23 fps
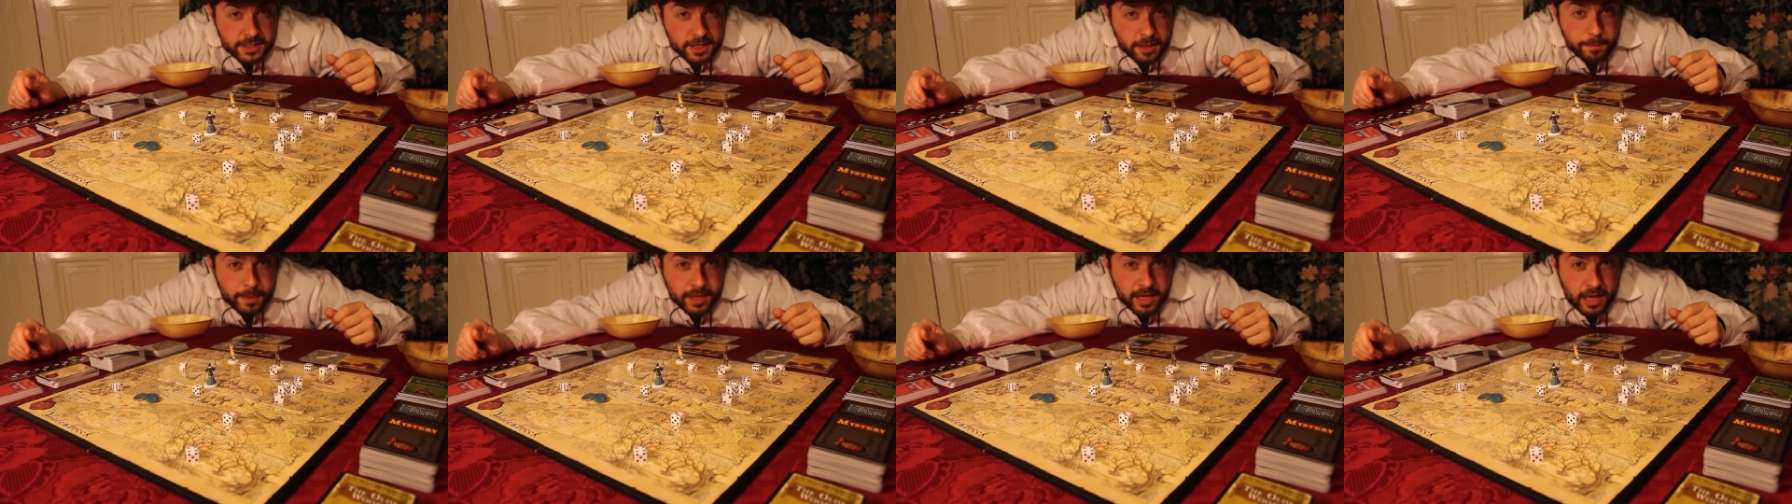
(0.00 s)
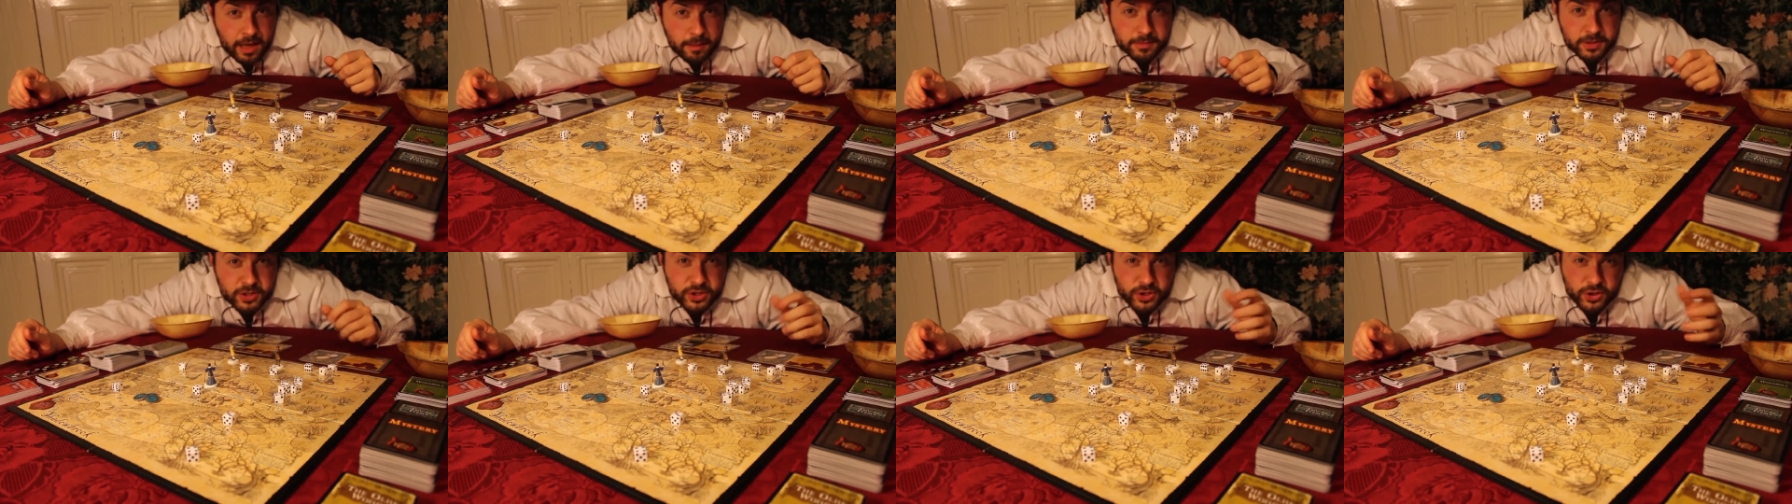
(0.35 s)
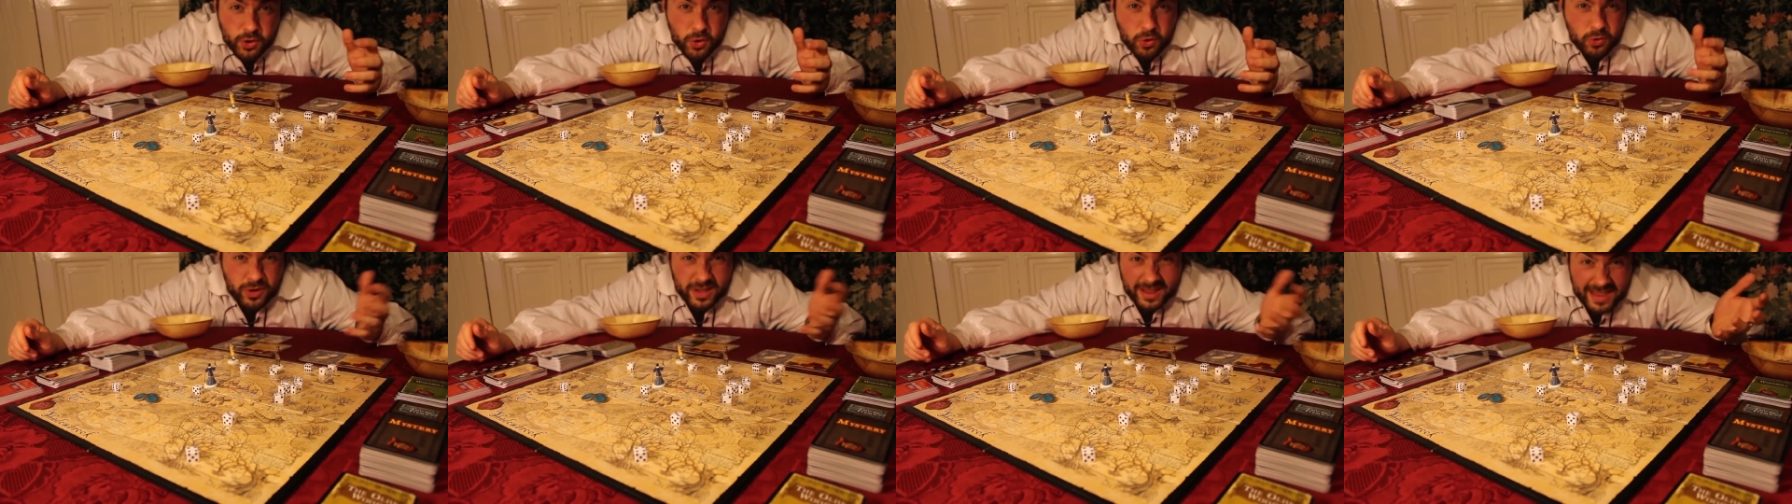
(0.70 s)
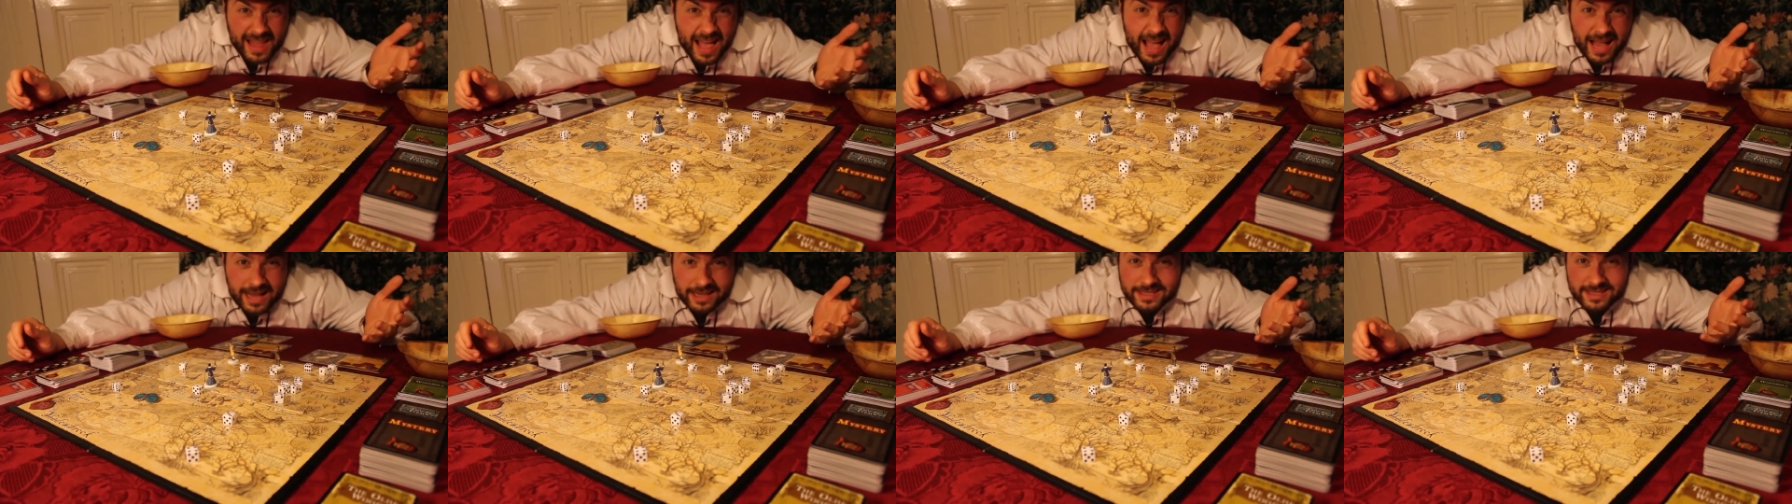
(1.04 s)
can become so
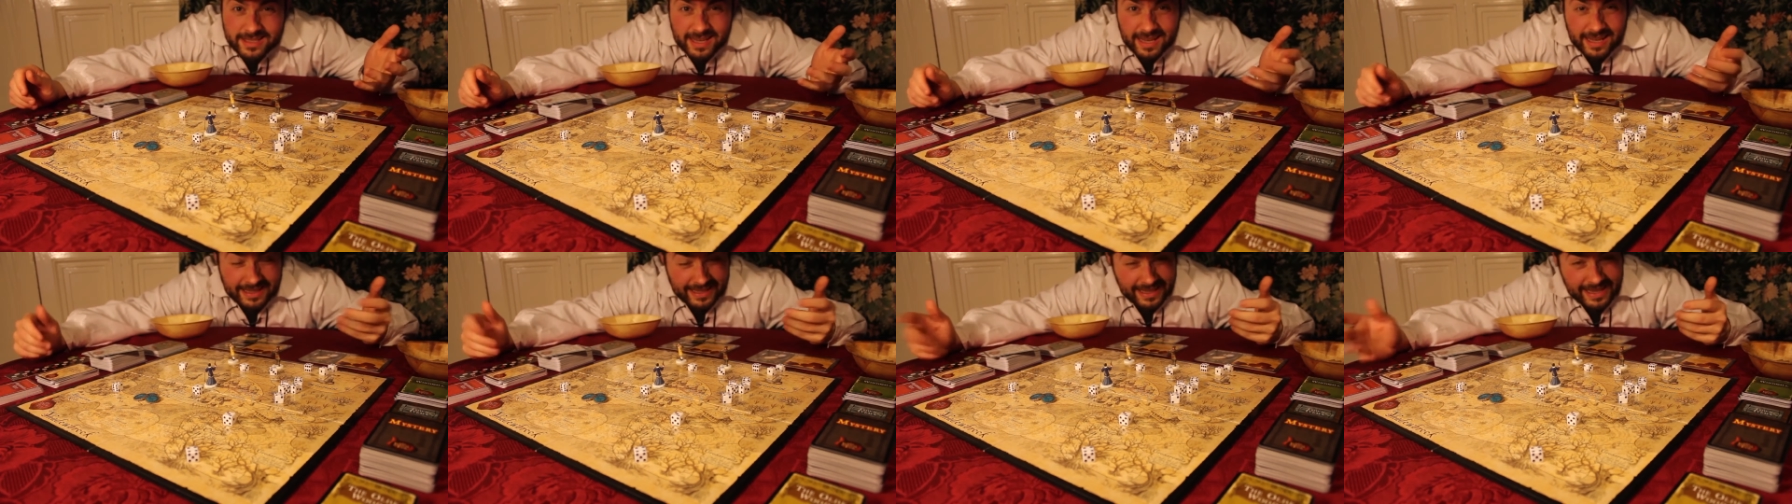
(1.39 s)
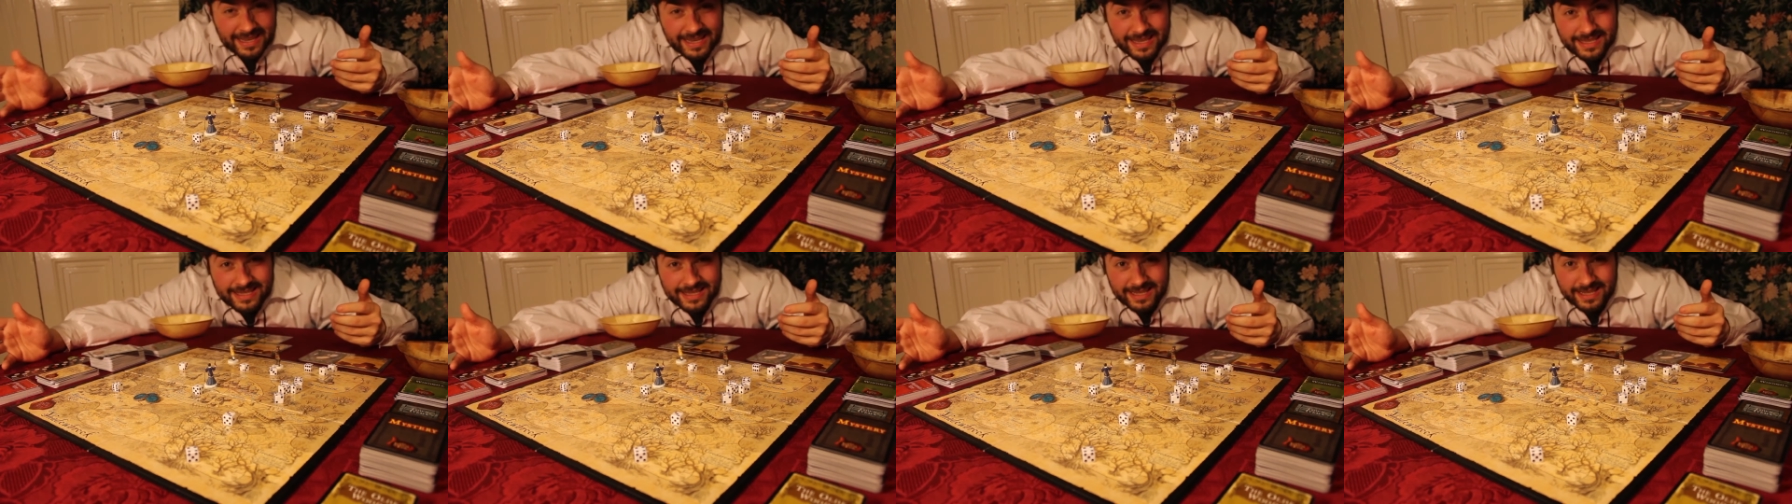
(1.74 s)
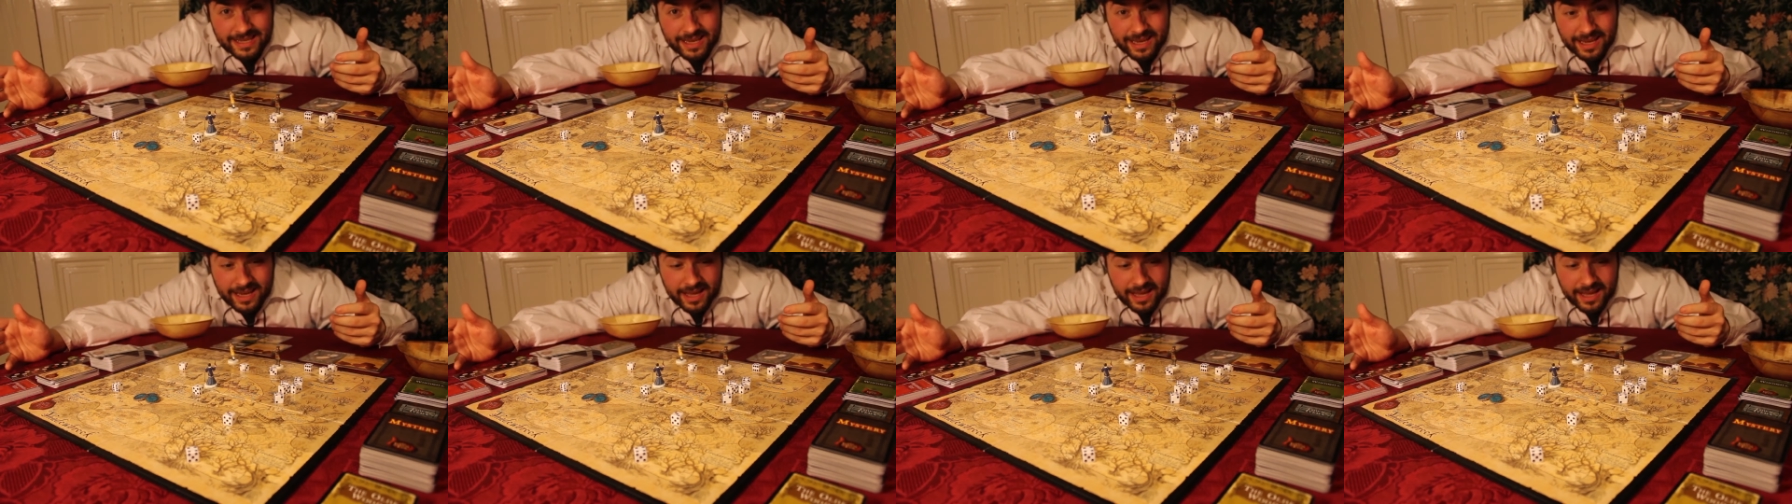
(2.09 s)
relaxed and easy